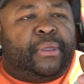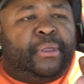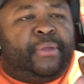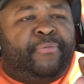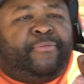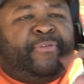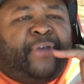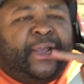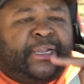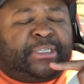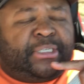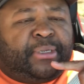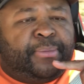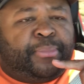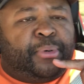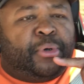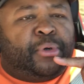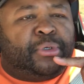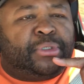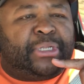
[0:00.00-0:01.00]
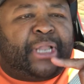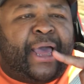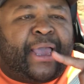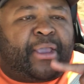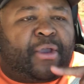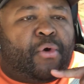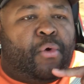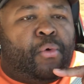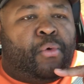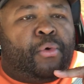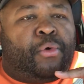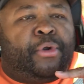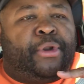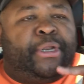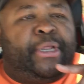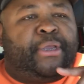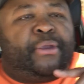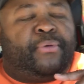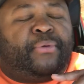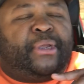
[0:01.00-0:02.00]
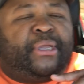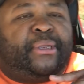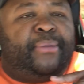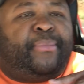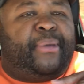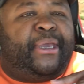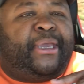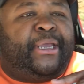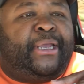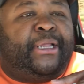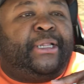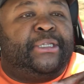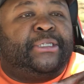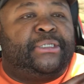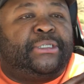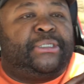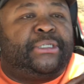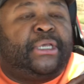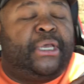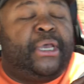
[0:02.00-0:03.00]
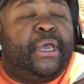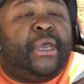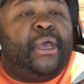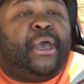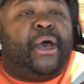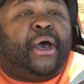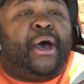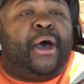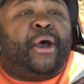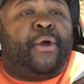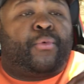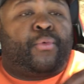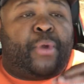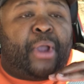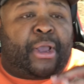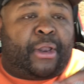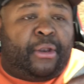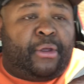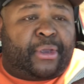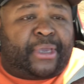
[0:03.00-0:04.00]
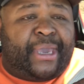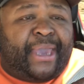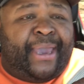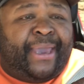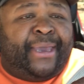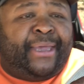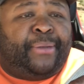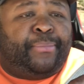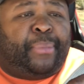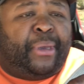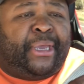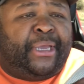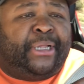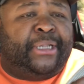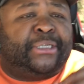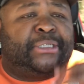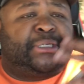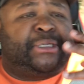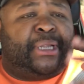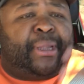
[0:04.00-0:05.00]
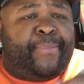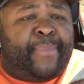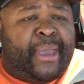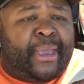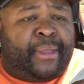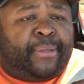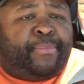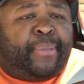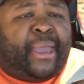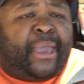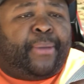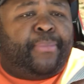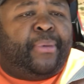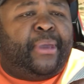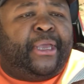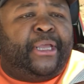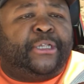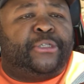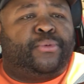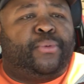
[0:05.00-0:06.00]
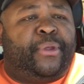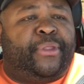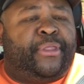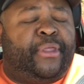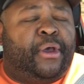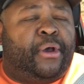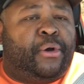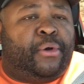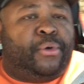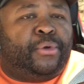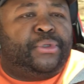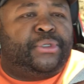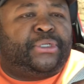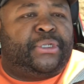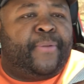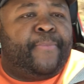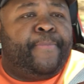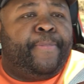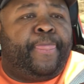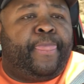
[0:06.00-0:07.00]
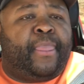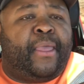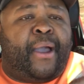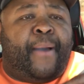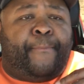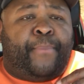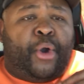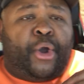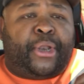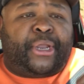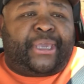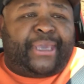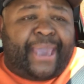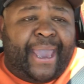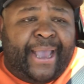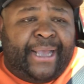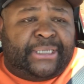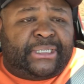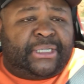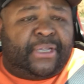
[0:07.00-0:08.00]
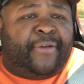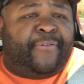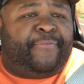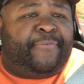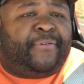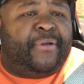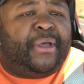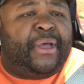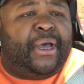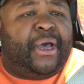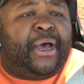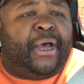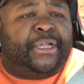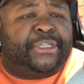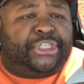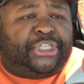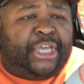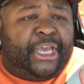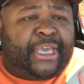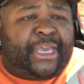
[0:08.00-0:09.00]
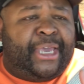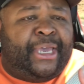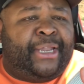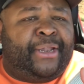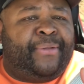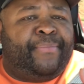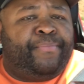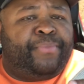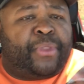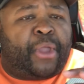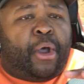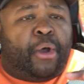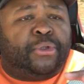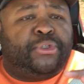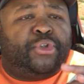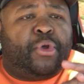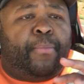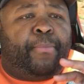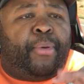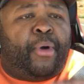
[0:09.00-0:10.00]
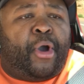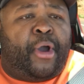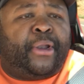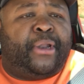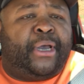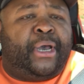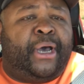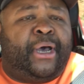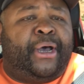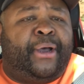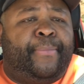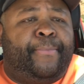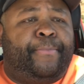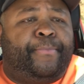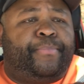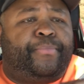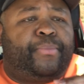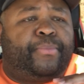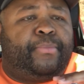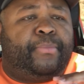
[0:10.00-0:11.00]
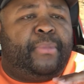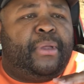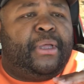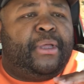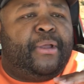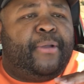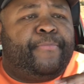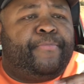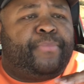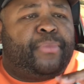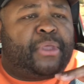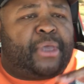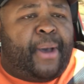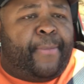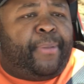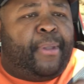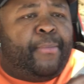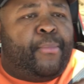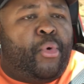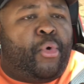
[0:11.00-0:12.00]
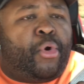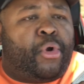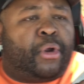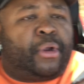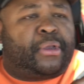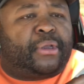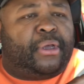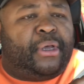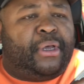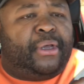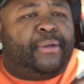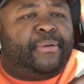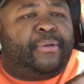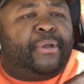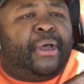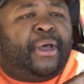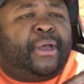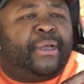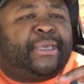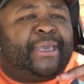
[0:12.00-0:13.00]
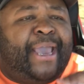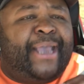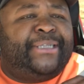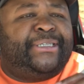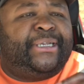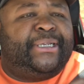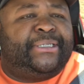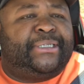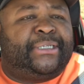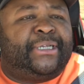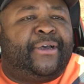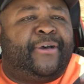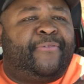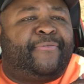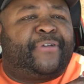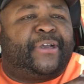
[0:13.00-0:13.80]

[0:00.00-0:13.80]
Vegetables like corn and green beans, regular canned beans because I make baked beans with those. I bought a case of chicken. Also bought a couple of more cases of